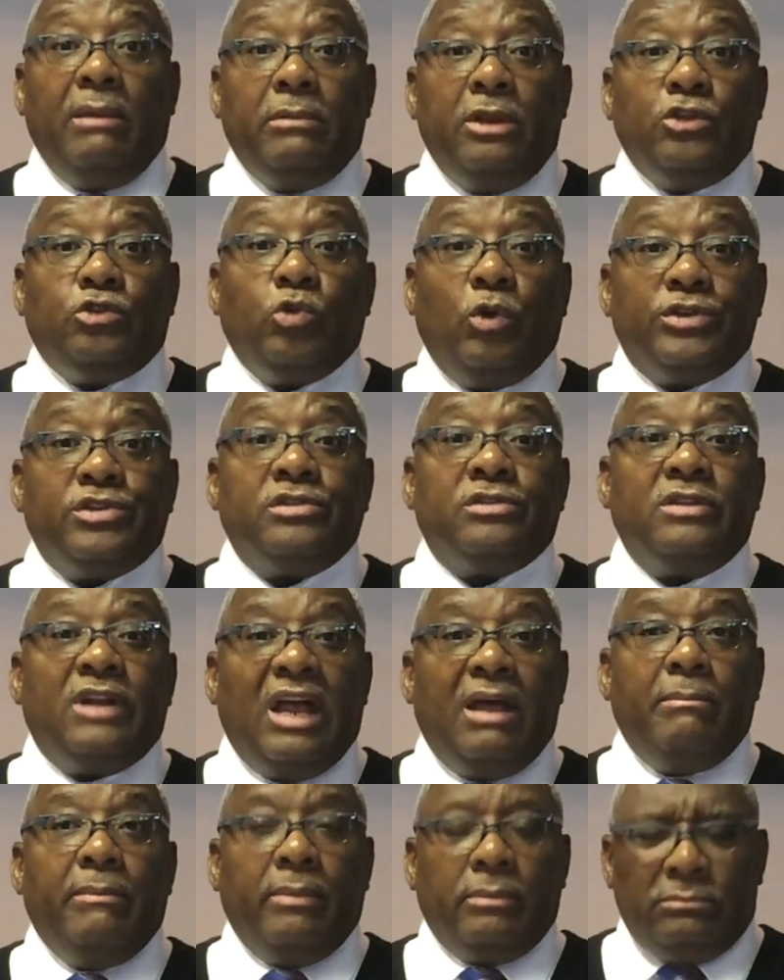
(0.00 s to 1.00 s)
the choices that
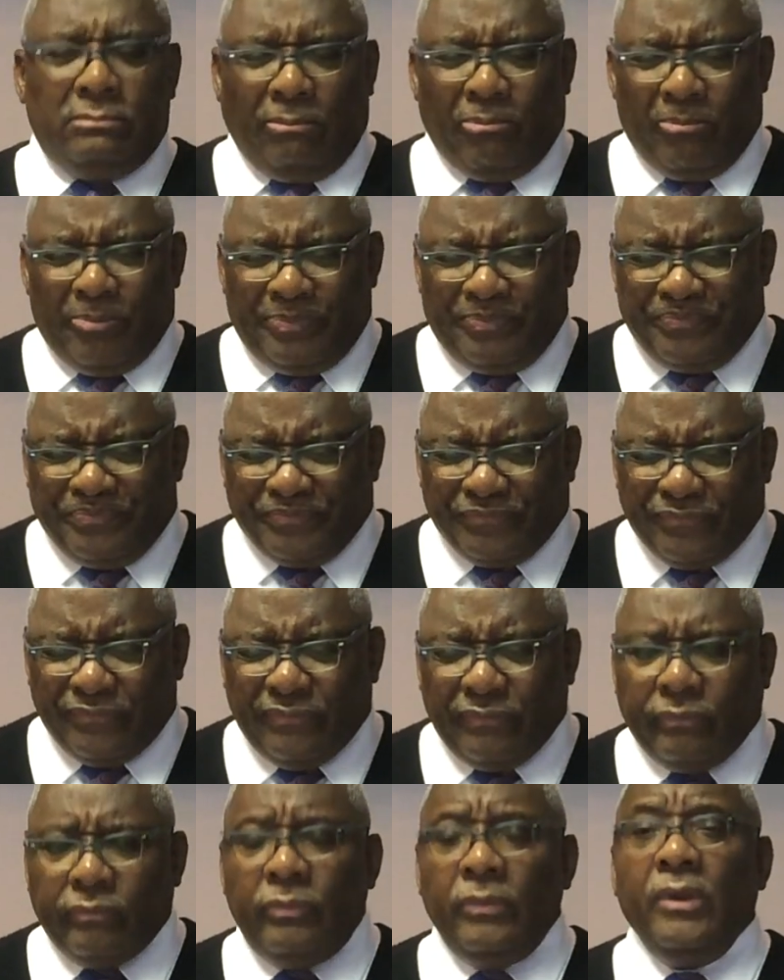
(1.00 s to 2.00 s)
I
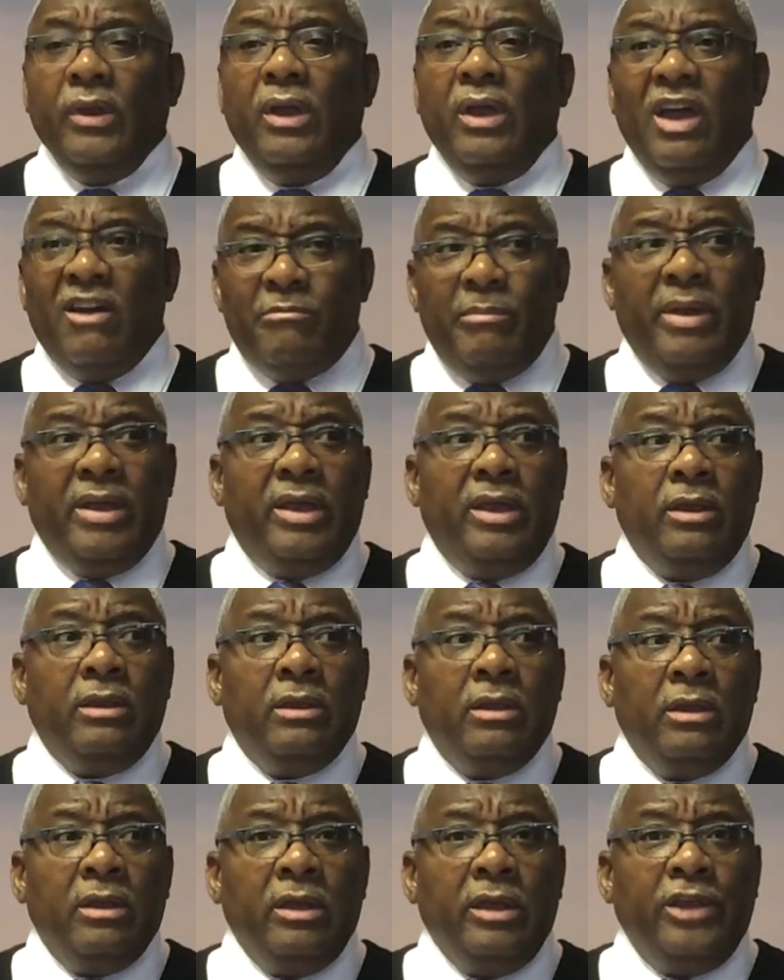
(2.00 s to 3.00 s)
have made.
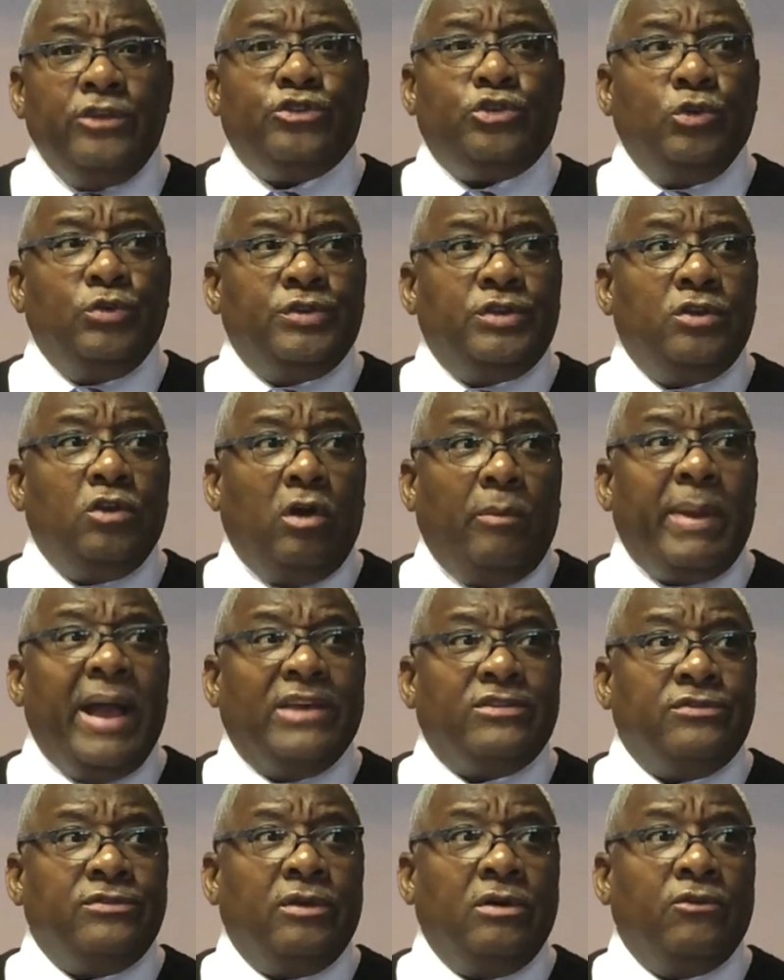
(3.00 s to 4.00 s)
In choosing or
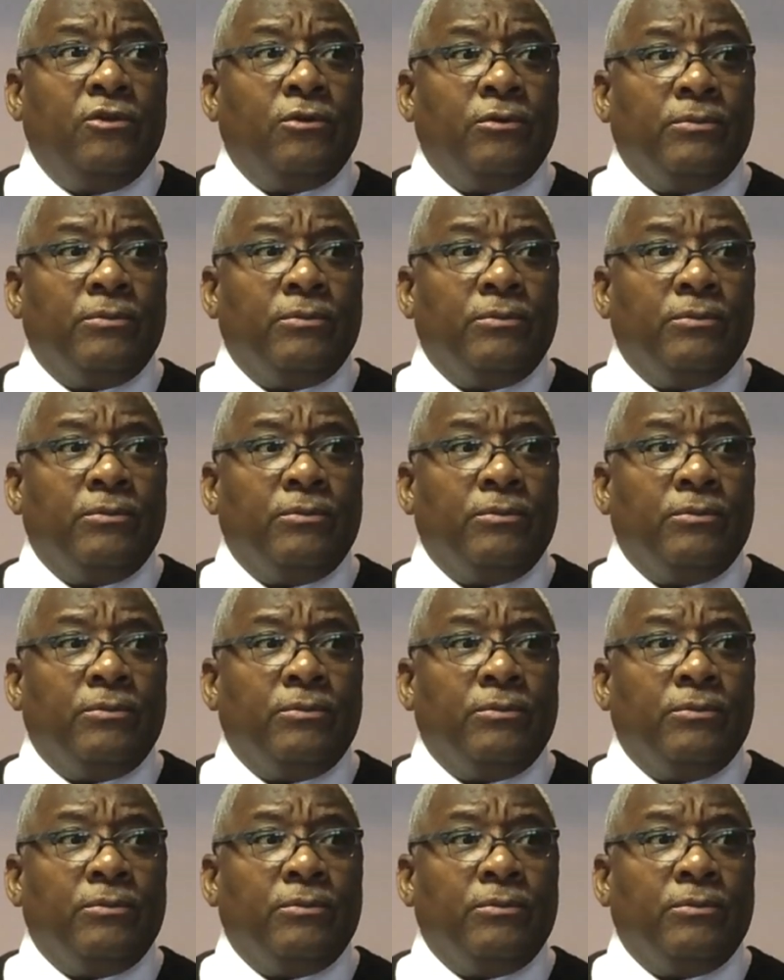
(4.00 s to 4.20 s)
passing over.